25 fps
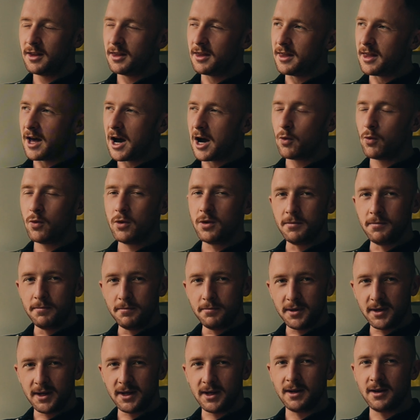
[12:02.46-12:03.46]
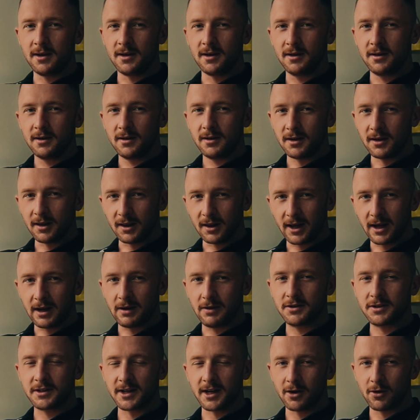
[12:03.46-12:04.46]
that would be
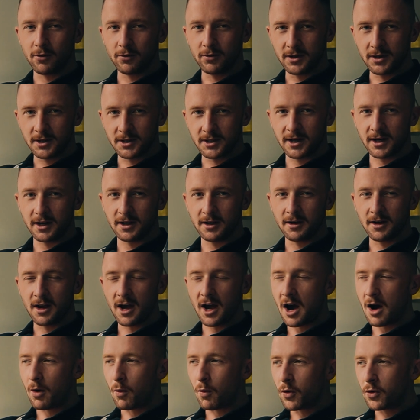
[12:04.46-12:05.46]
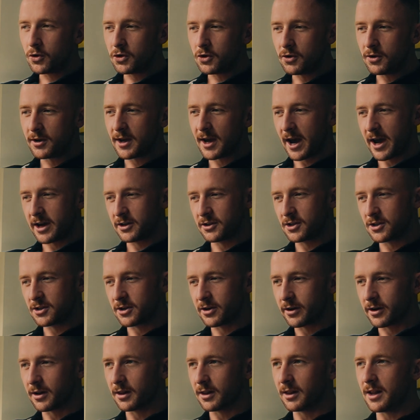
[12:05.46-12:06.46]
lifestyle design. I want you guys to
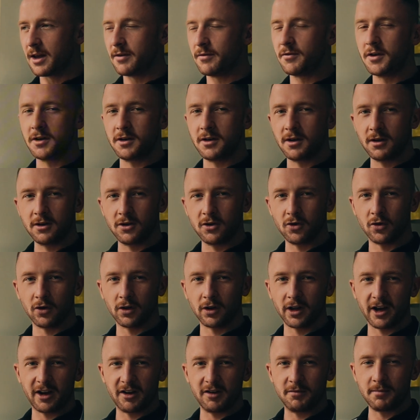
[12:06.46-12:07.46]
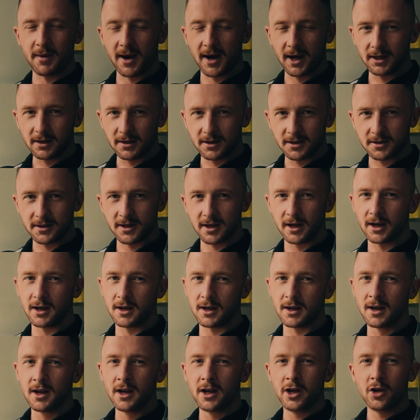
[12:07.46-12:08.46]
start living your life by
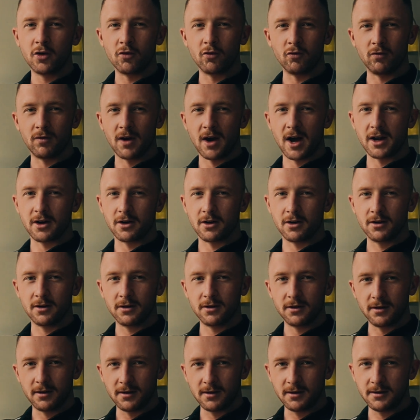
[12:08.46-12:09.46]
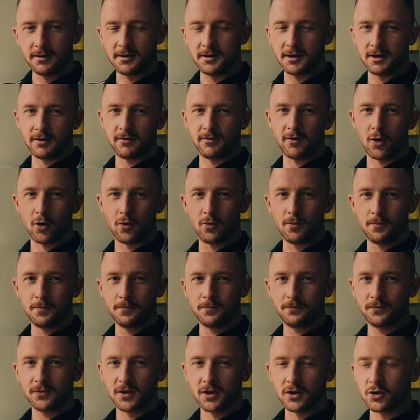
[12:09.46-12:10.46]
design rather than default.
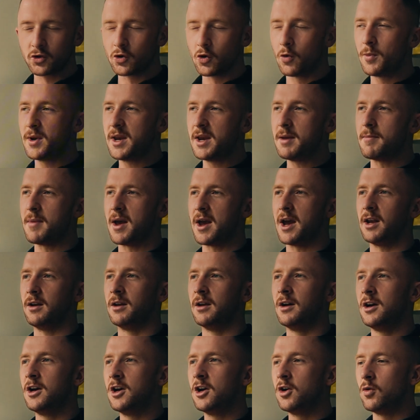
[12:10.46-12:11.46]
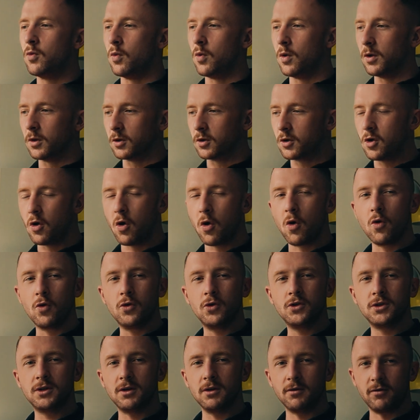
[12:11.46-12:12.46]
So many men will
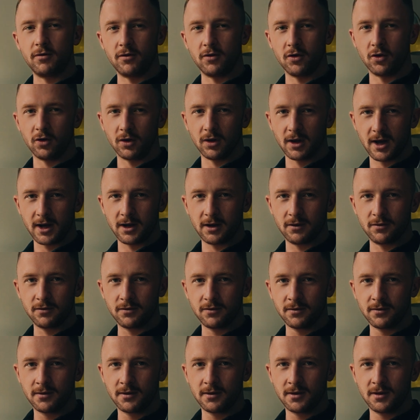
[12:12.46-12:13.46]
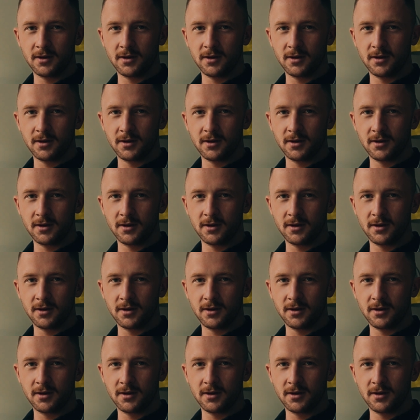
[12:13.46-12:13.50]
coast through life,